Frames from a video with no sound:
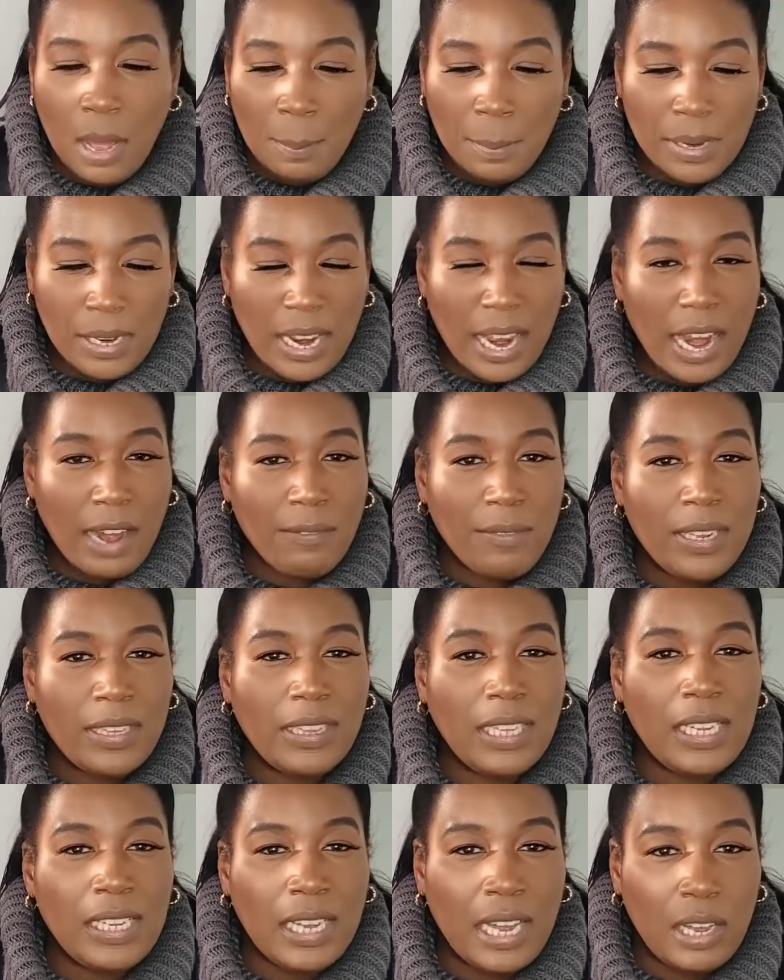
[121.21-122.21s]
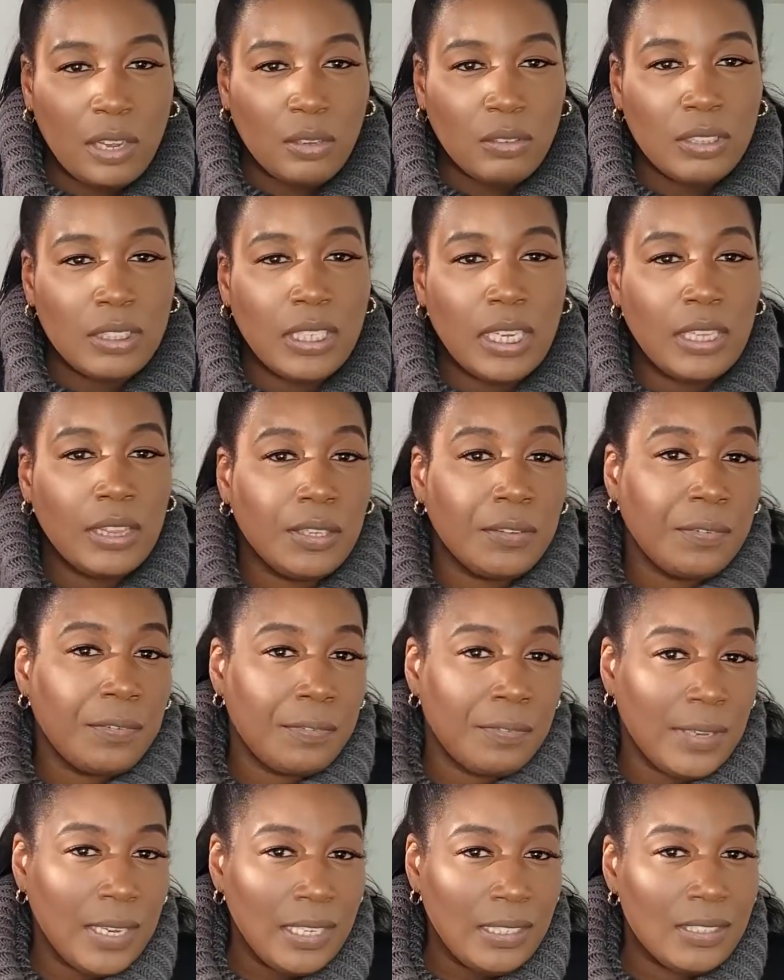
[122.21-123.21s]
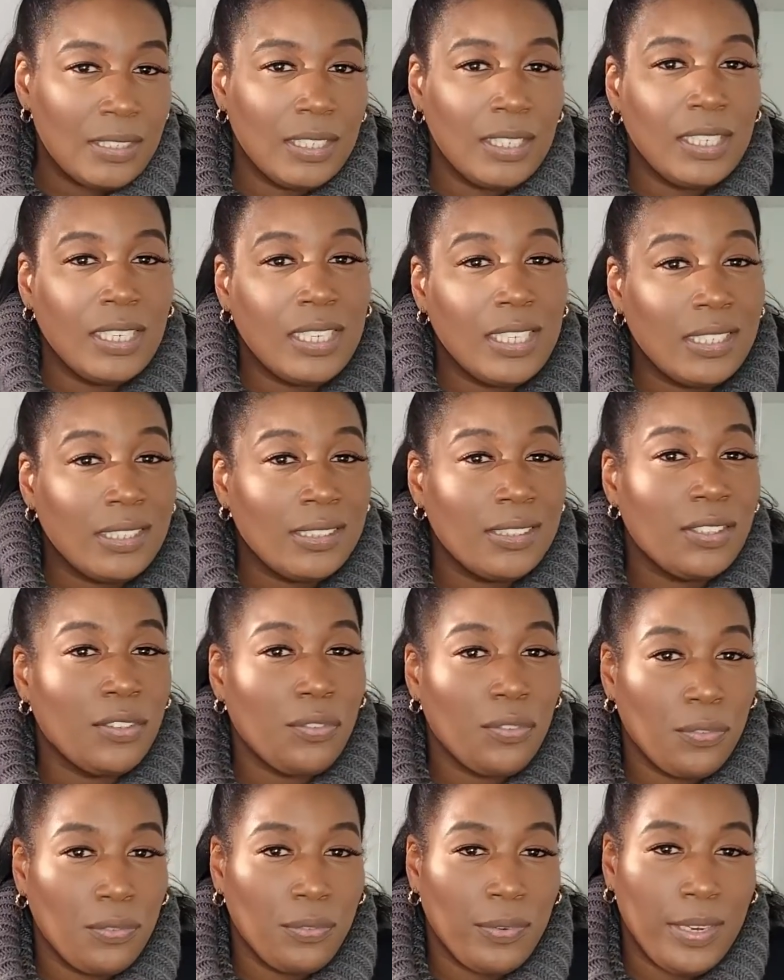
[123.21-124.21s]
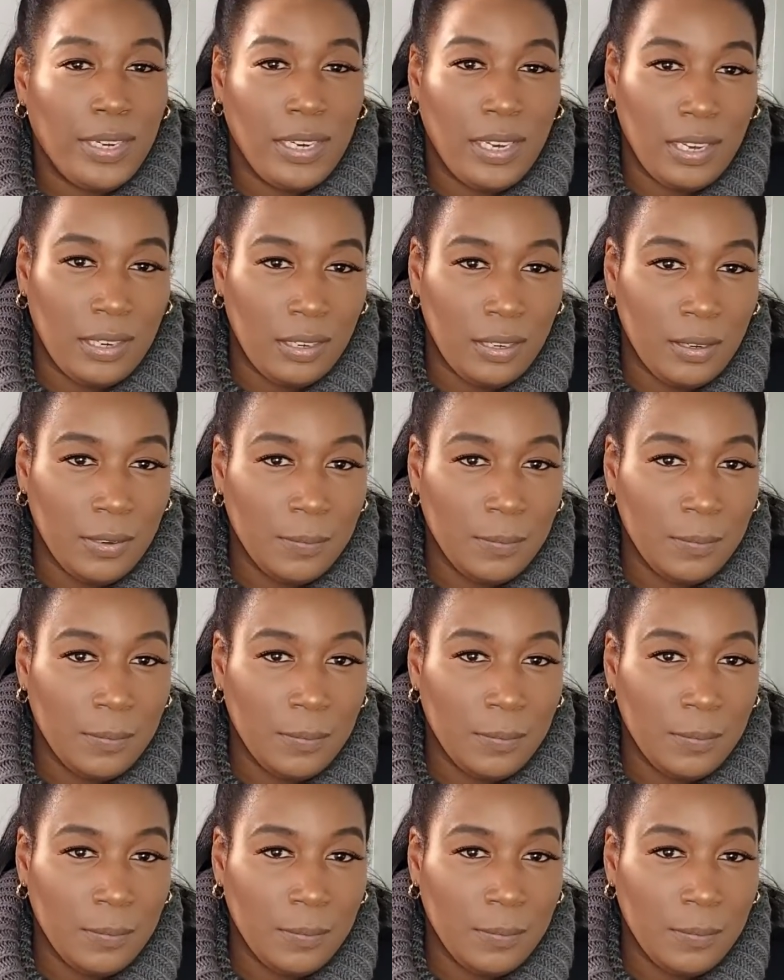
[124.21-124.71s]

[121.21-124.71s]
but everything else the fit is fitted.